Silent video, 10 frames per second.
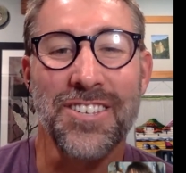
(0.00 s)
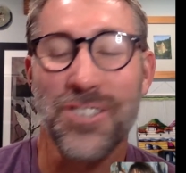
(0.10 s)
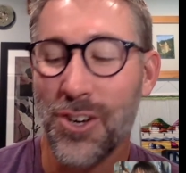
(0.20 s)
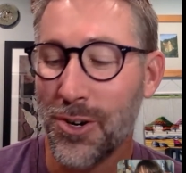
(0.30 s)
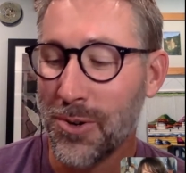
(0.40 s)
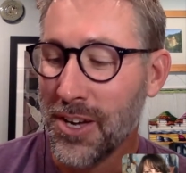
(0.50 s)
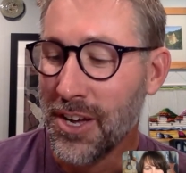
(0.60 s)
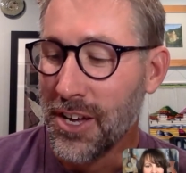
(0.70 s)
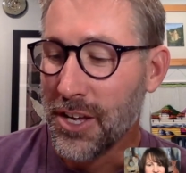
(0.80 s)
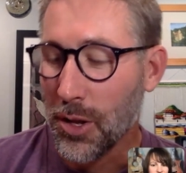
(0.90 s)
So,
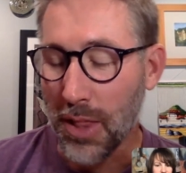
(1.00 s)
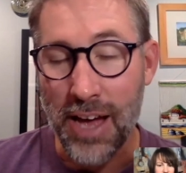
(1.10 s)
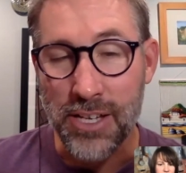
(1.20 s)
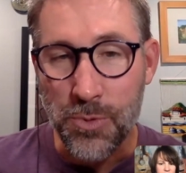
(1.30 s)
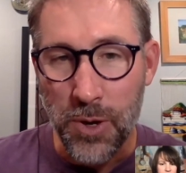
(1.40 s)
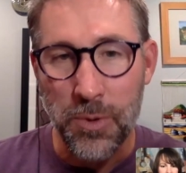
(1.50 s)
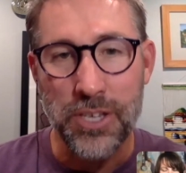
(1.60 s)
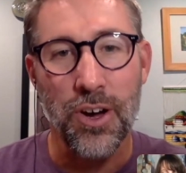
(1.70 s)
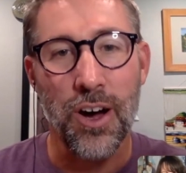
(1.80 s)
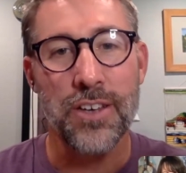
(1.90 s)
last week we
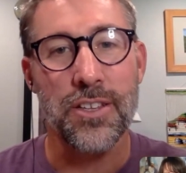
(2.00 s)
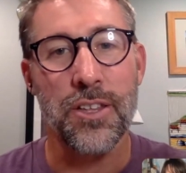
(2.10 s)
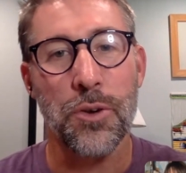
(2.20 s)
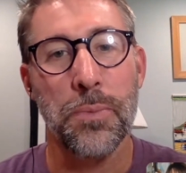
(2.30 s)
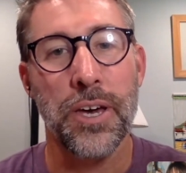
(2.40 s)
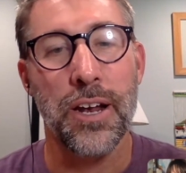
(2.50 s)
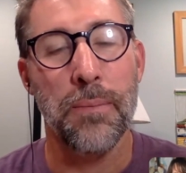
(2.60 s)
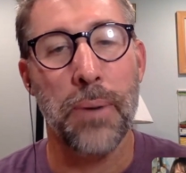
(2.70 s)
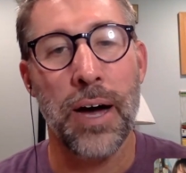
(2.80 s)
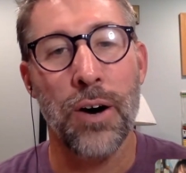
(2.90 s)
talked a little bit
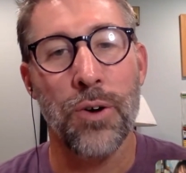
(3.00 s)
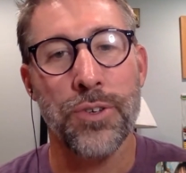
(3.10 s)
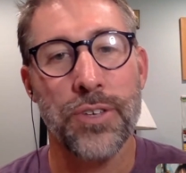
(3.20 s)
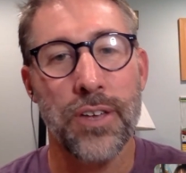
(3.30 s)
about